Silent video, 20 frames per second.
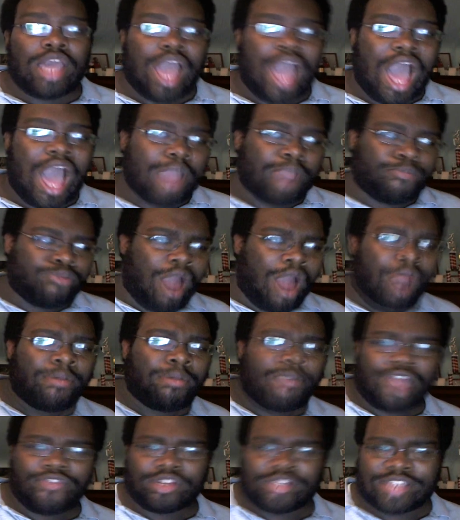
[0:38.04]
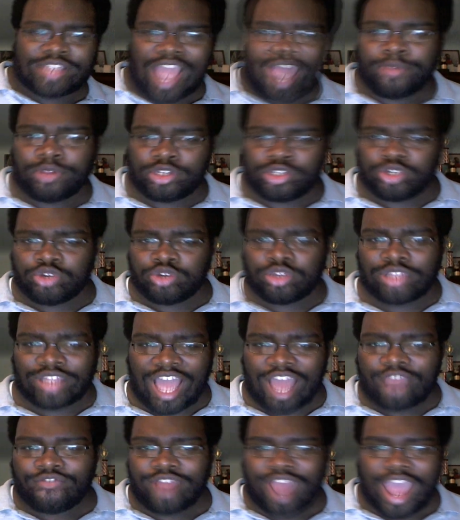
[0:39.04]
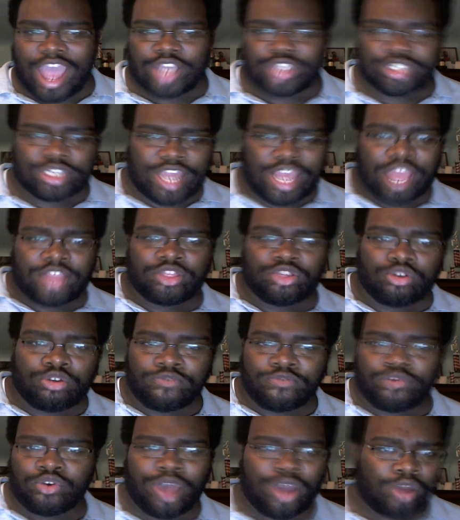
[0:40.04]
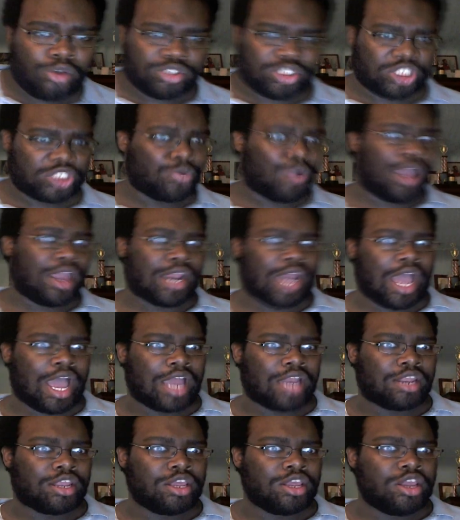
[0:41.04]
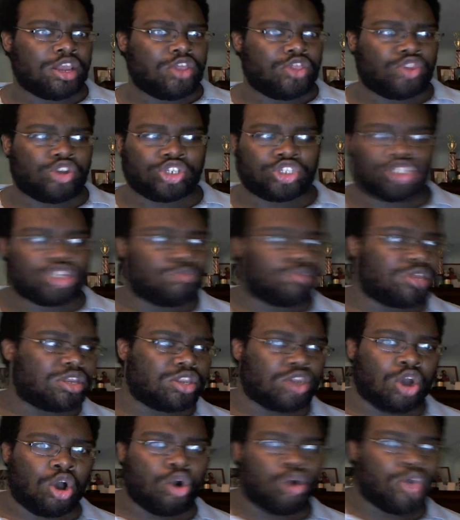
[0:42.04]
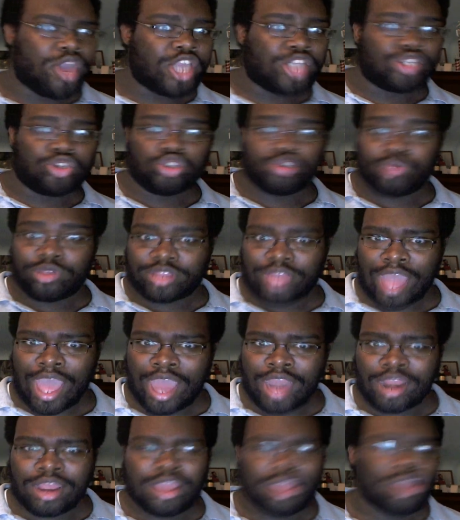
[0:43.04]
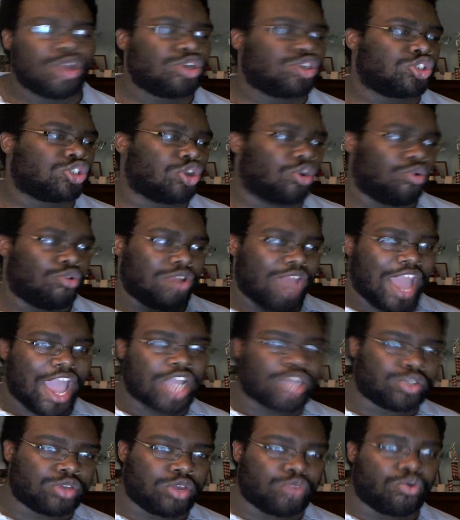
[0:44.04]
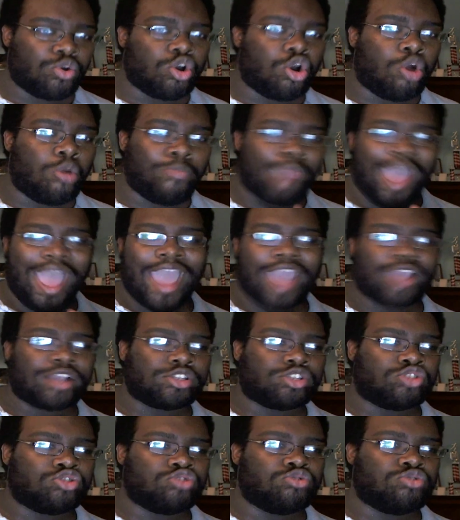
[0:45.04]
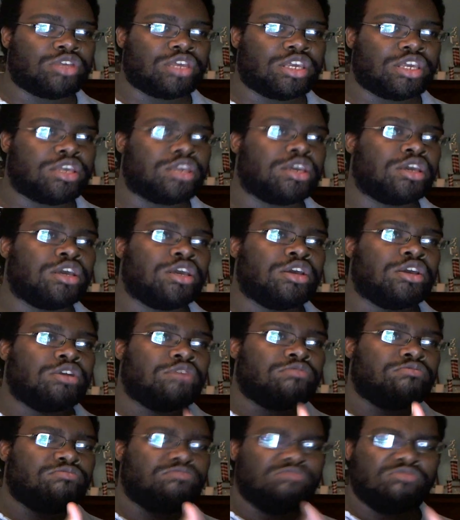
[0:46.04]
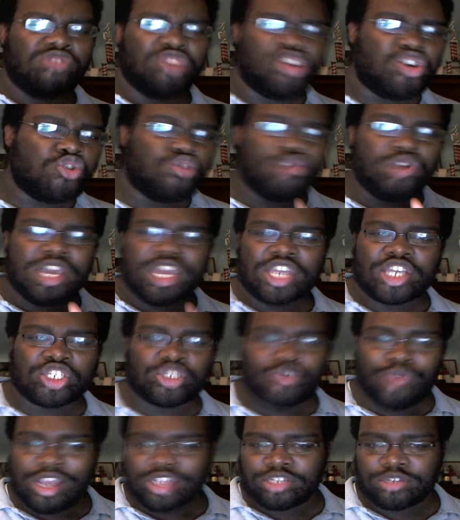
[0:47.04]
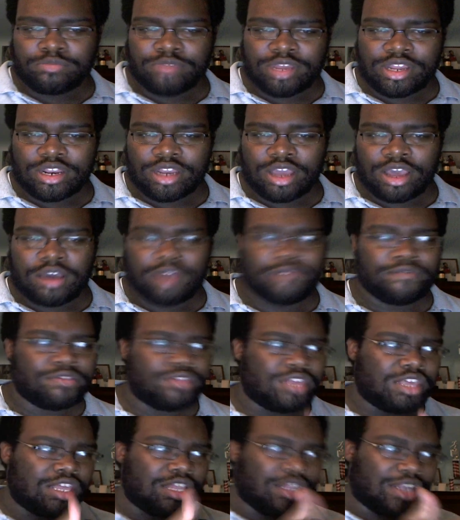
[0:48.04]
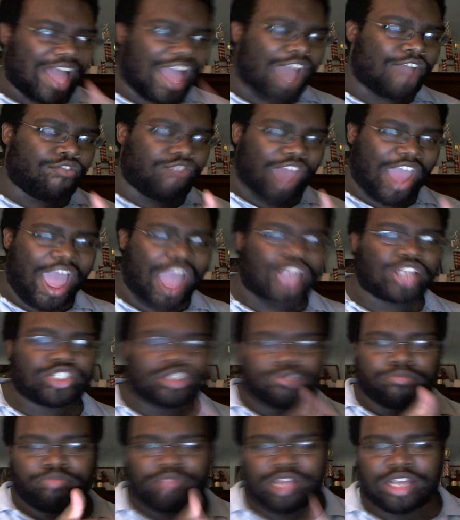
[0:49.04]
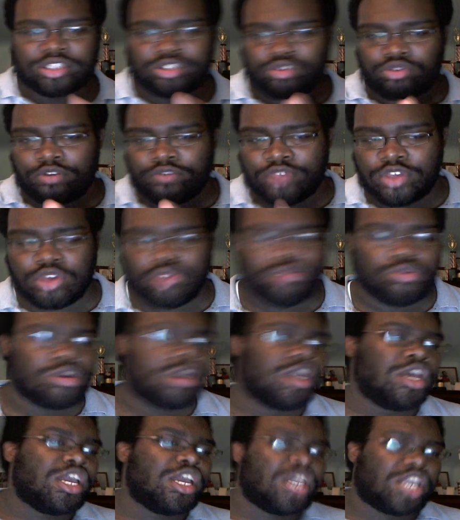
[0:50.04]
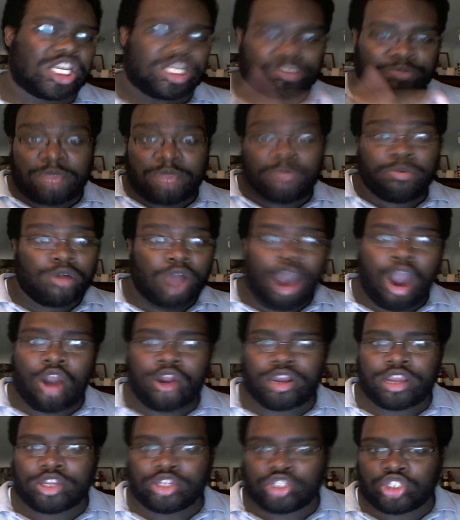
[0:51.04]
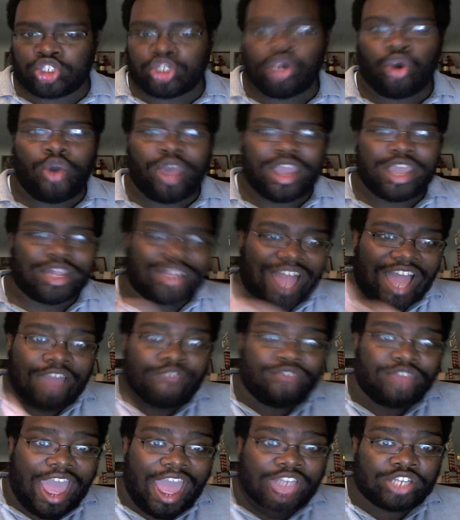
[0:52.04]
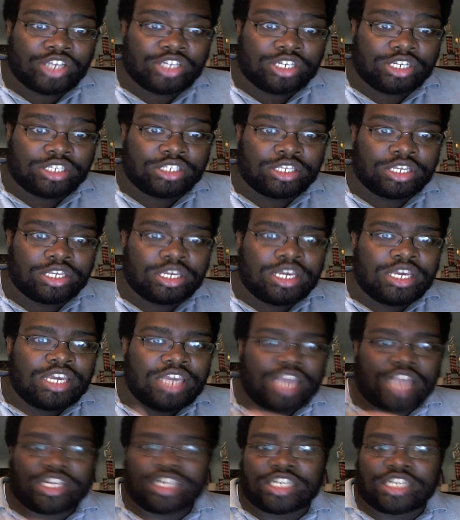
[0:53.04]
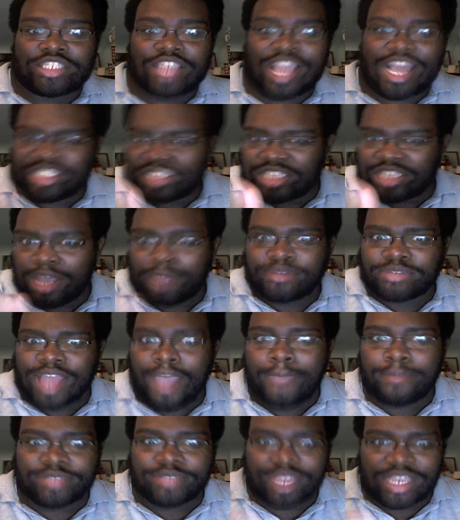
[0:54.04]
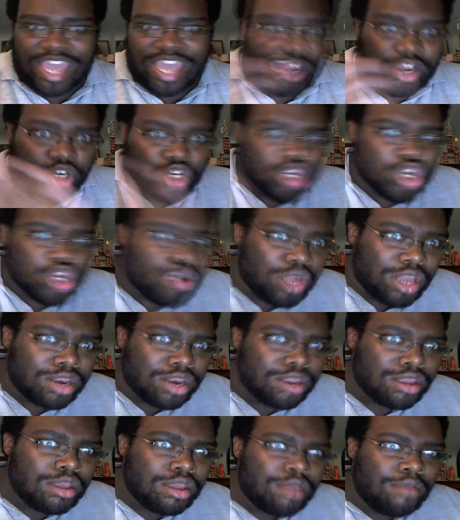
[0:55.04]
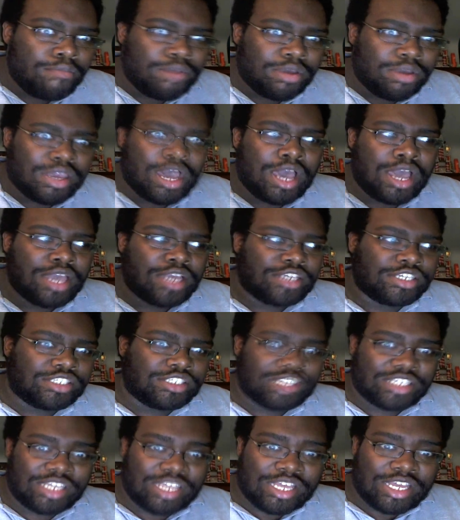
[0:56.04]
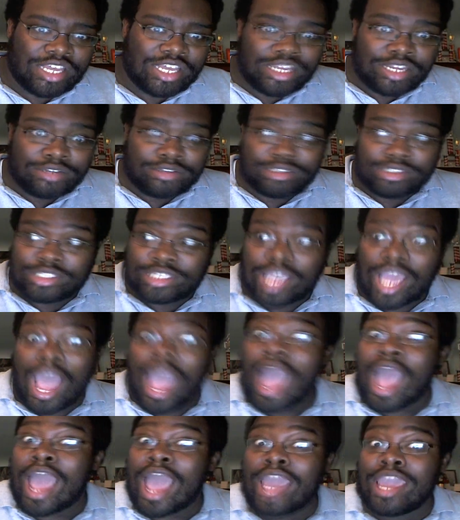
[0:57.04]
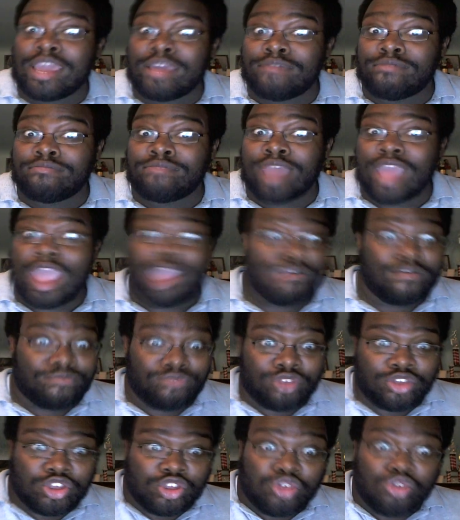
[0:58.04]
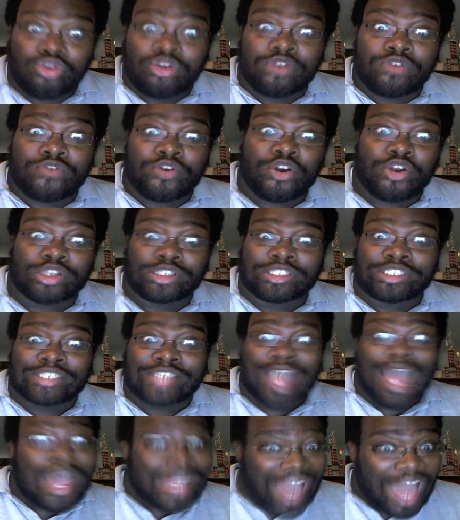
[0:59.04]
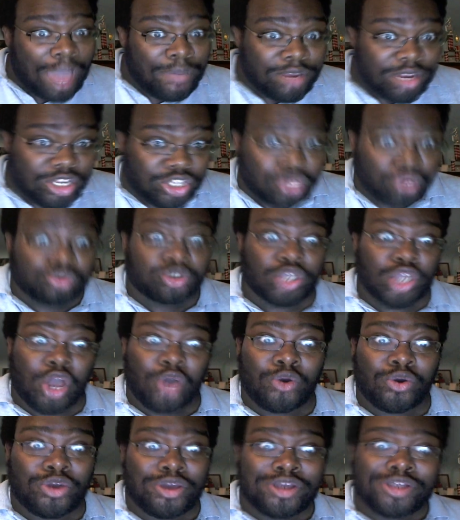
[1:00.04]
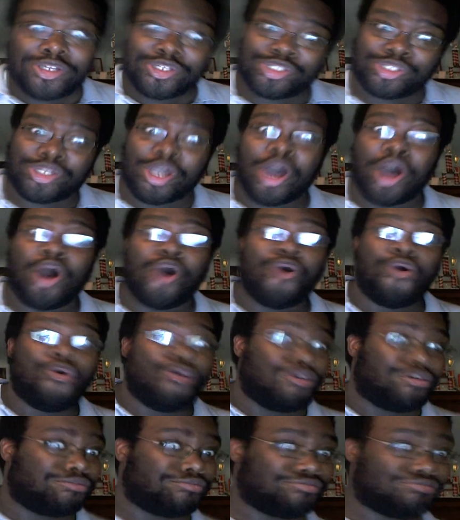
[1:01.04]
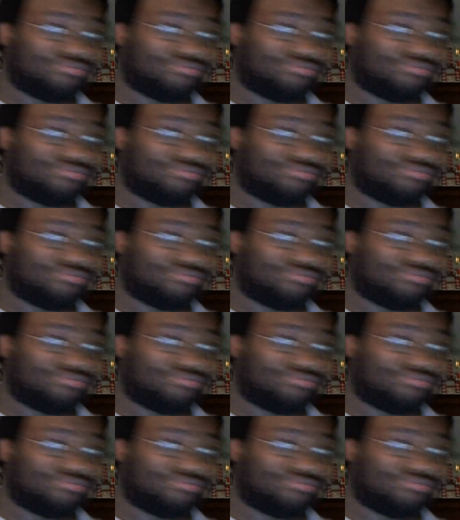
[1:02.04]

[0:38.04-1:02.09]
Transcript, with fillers: I probably have the time to do the live reaction and the review. I don't see why not. There should be no issues with that. So next week we'll go back to the new-ish regimen of the live reaction plus the review, because people are enjoying live reactions. It's just that sometimes I can't do it because time and the universe does not allow me to do so. So